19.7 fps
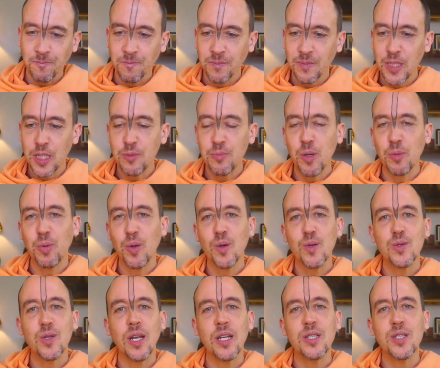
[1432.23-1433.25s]
this
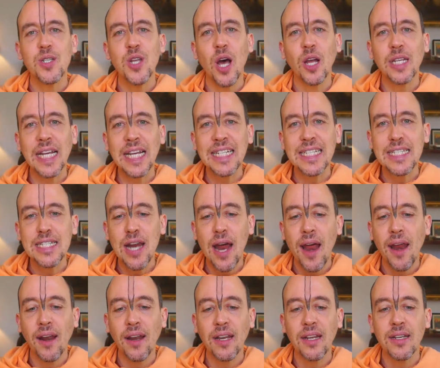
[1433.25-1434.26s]
proposal is not
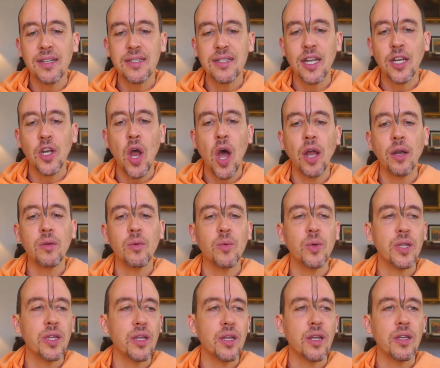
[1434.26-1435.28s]
entirely synonymous
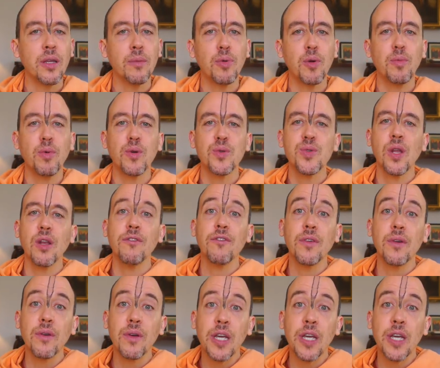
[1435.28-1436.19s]
with the proposal of